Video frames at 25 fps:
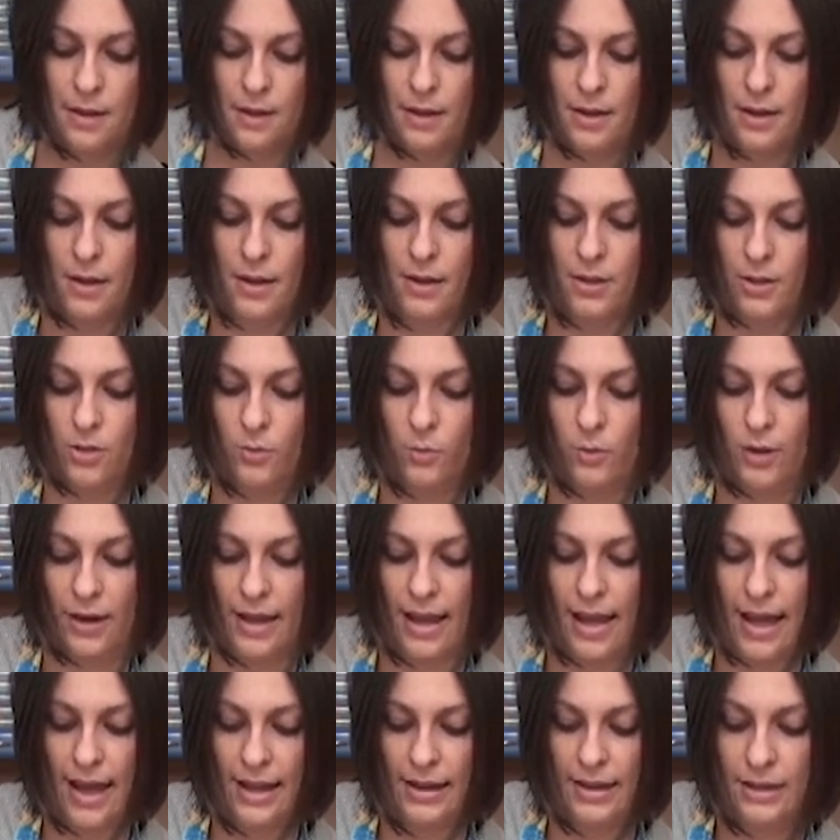And you'll want
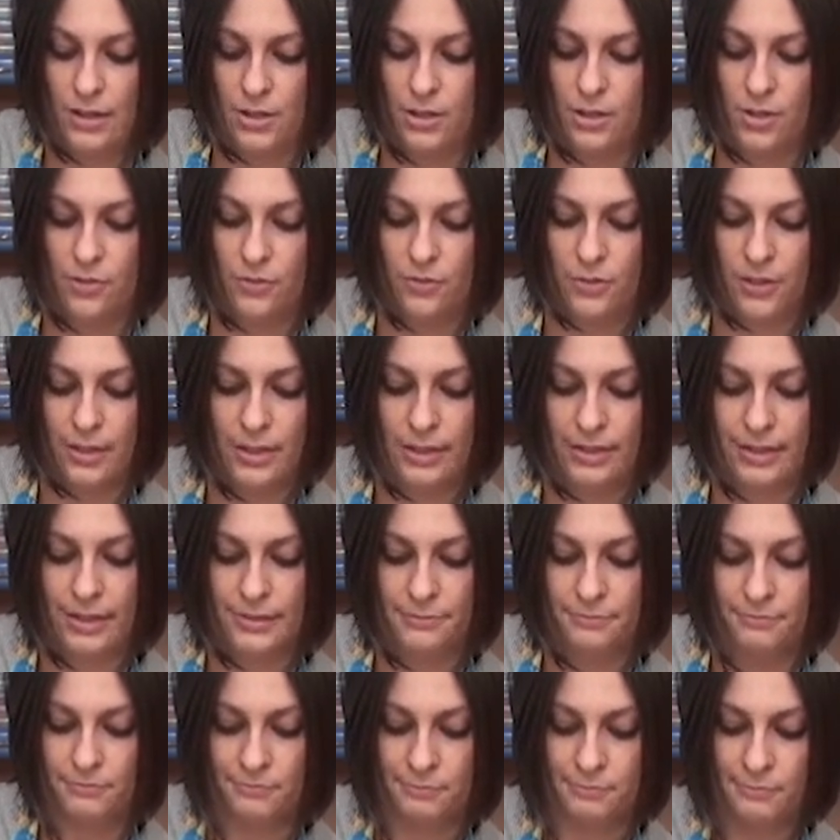to add in your
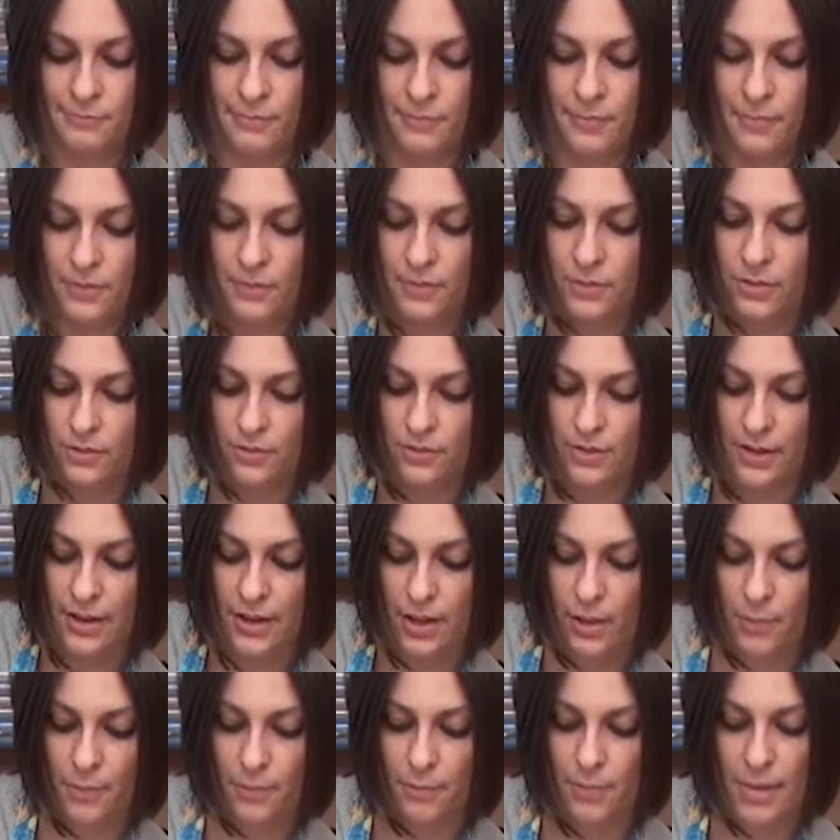vanilla, just to
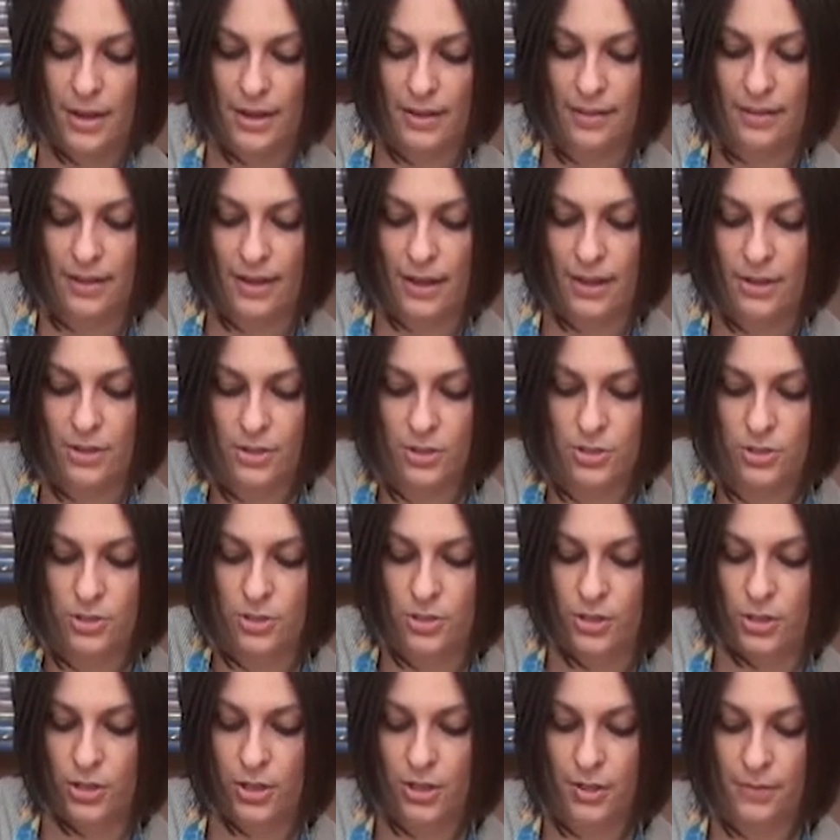help make that
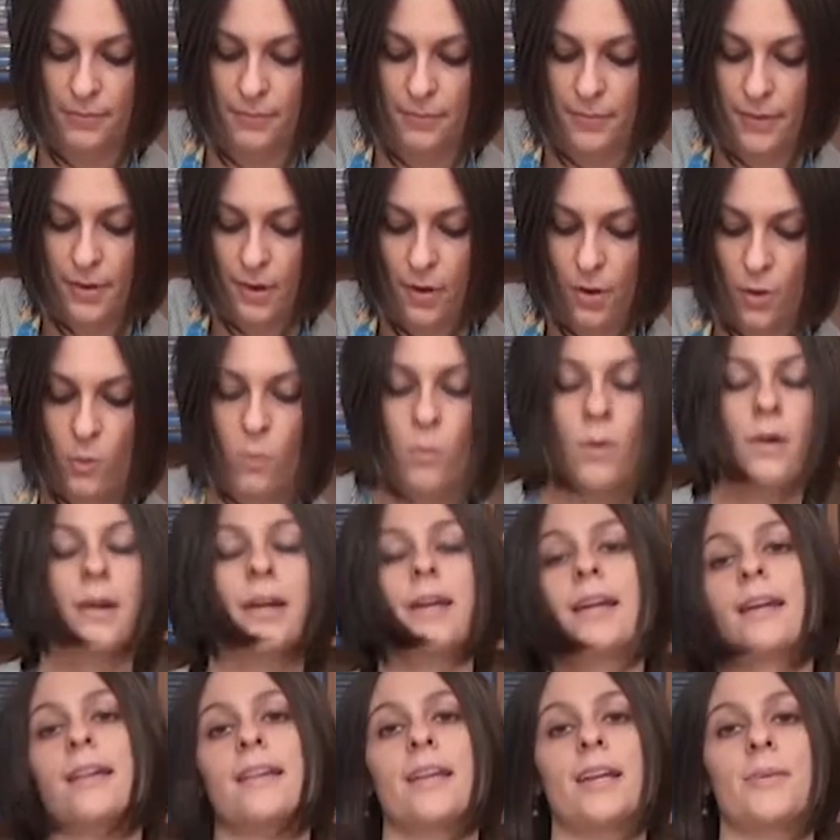sugar work
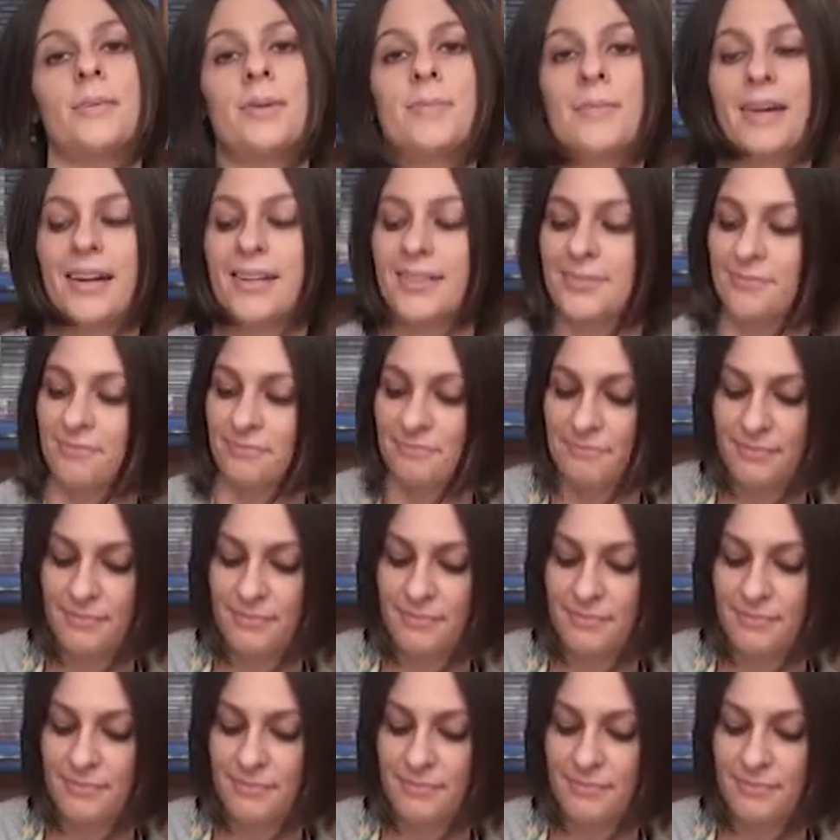in a little bit better.